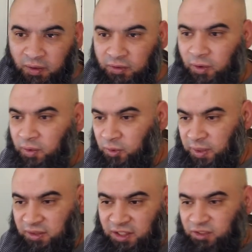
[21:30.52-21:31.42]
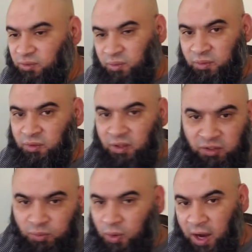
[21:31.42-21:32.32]
So it will be 6
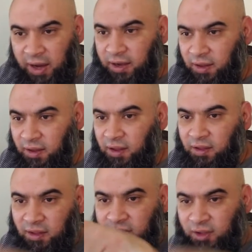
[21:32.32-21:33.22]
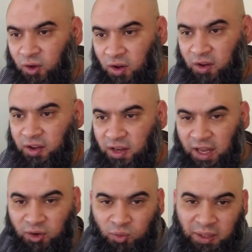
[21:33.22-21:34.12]
this wide, this long,
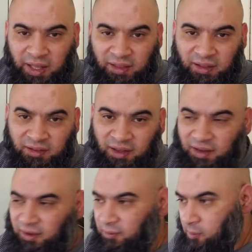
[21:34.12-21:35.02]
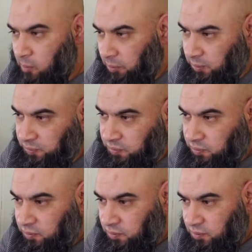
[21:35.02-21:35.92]
and it will be like this thick.
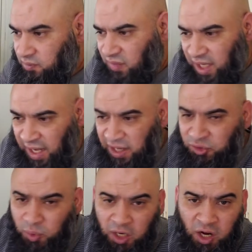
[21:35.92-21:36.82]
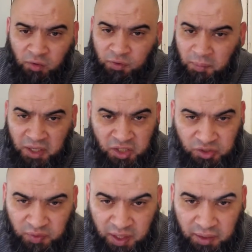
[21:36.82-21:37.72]
And it's worked out for me
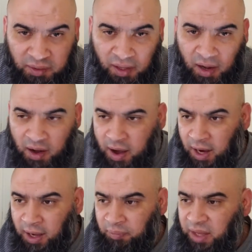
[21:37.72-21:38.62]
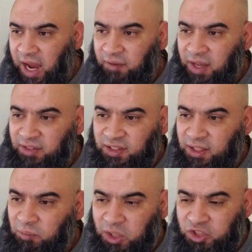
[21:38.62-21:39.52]
just fine. I have not
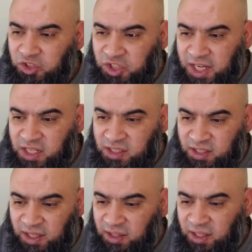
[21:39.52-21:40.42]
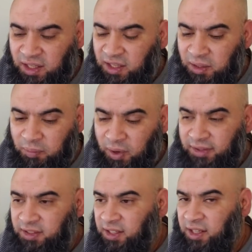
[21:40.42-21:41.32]
seen much changes in the
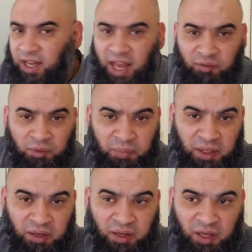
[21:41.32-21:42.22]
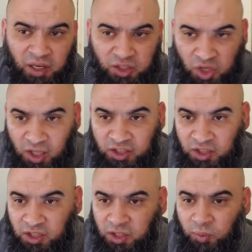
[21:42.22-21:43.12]
pricing, and I haven't been charged
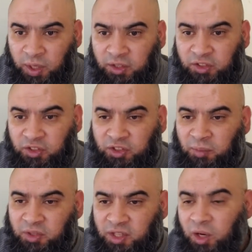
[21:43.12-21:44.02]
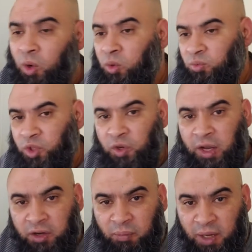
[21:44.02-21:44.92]
where the system has said, "Oh, you
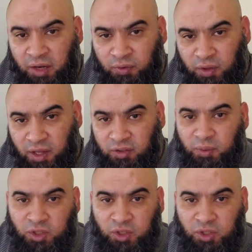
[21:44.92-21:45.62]
underpaid for this.